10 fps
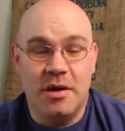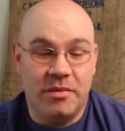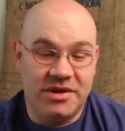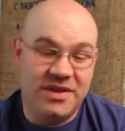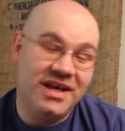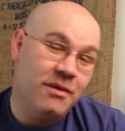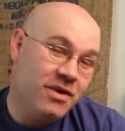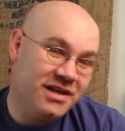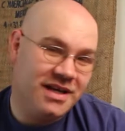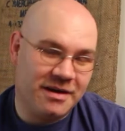But the thing I
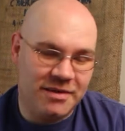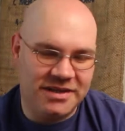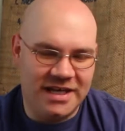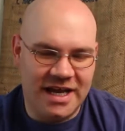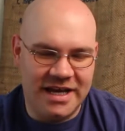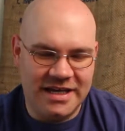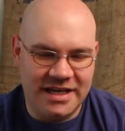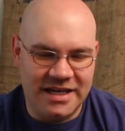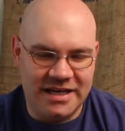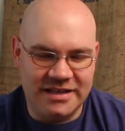want to talk about today
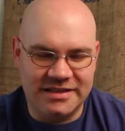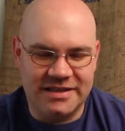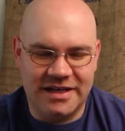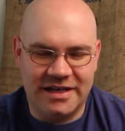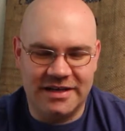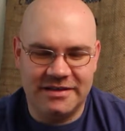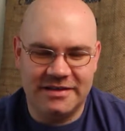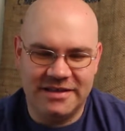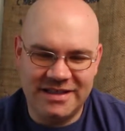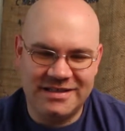is uh,
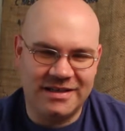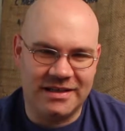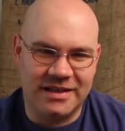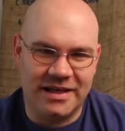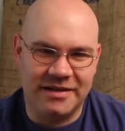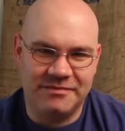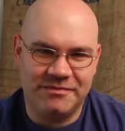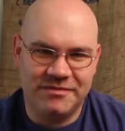this little thing.